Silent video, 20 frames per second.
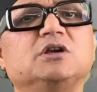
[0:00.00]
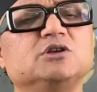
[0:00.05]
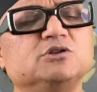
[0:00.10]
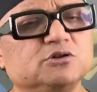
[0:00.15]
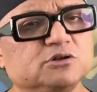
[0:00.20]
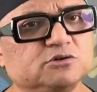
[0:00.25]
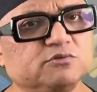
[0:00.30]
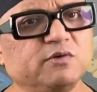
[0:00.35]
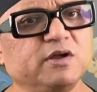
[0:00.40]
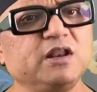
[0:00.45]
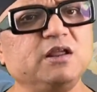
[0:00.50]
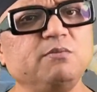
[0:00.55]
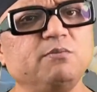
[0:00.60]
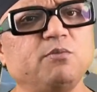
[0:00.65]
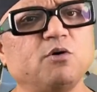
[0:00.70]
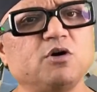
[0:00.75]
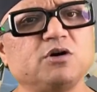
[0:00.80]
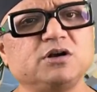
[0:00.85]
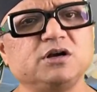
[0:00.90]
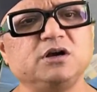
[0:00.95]
So it's very
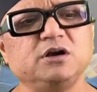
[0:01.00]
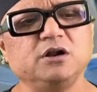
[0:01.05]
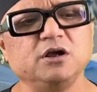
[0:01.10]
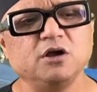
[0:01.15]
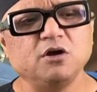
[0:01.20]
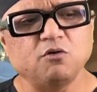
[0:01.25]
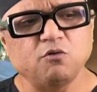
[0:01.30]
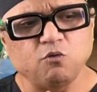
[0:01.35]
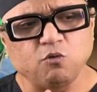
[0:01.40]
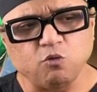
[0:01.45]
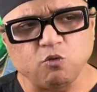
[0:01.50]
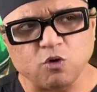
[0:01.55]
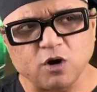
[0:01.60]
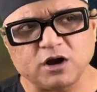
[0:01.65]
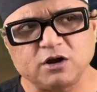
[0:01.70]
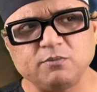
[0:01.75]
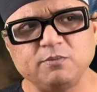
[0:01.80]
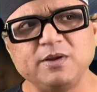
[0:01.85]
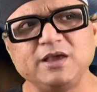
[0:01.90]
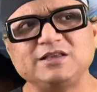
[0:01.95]
important
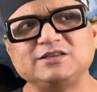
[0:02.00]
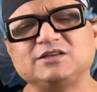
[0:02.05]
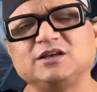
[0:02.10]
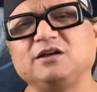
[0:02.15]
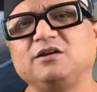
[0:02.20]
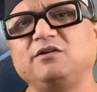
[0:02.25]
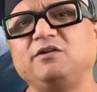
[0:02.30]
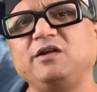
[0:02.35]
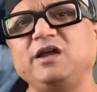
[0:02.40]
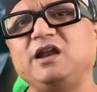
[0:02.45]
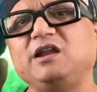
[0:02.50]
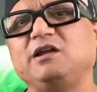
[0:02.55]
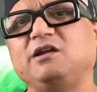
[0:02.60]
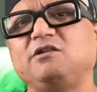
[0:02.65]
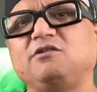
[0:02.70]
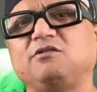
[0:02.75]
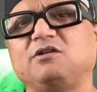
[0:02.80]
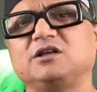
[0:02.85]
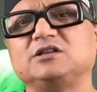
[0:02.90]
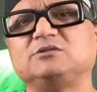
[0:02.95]
what makes a great
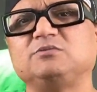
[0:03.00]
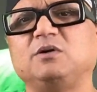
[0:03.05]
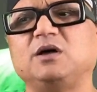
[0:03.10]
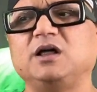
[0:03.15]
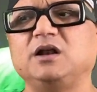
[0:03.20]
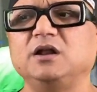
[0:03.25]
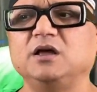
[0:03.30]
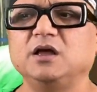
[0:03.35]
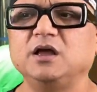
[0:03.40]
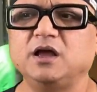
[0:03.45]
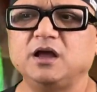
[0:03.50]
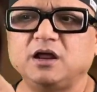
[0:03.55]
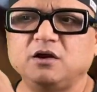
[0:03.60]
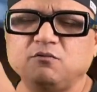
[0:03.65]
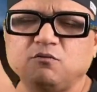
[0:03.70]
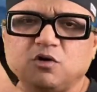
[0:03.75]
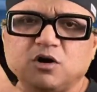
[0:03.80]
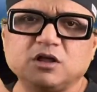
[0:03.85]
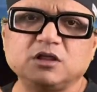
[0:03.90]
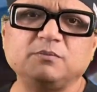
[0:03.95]
hair transplant
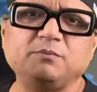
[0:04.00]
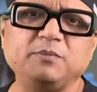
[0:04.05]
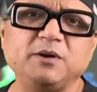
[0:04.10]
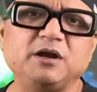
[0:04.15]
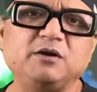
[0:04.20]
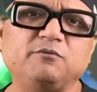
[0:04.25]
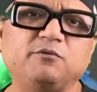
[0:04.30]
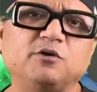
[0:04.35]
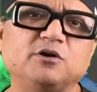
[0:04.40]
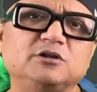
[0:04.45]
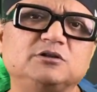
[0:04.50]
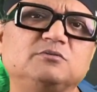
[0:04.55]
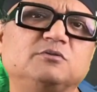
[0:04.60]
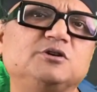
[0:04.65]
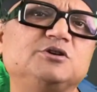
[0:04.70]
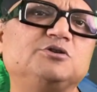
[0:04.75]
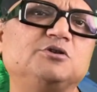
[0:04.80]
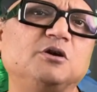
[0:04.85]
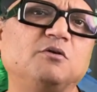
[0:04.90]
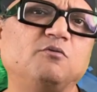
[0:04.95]
and what are the pitfalls
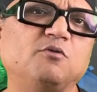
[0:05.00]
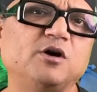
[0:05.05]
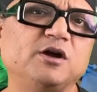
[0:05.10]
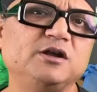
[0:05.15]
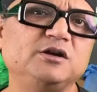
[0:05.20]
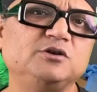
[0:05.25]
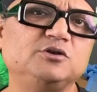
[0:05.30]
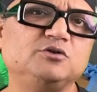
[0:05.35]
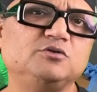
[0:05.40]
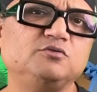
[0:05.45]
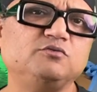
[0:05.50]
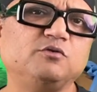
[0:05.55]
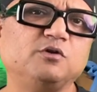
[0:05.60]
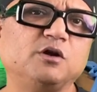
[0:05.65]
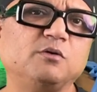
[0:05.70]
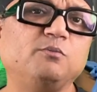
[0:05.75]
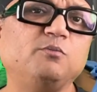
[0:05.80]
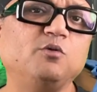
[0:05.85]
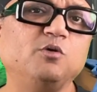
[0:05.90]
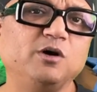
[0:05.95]
one should avoid
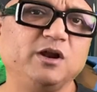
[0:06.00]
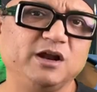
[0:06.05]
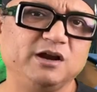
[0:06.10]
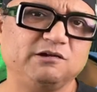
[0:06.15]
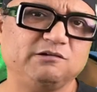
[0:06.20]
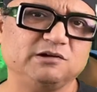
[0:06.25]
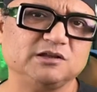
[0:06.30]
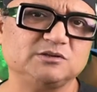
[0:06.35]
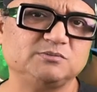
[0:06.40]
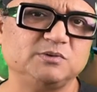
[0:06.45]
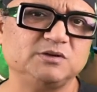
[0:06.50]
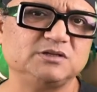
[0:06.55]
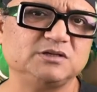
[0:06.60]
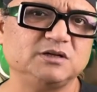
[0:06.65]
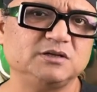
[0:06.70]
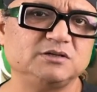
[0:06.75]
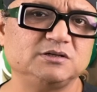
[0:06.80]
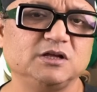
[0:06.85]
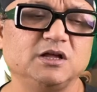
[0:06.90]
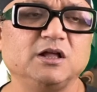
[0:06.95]
for a poor hair transplant
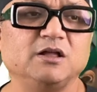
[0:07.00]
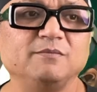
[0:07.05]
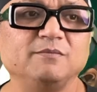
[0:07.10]
results.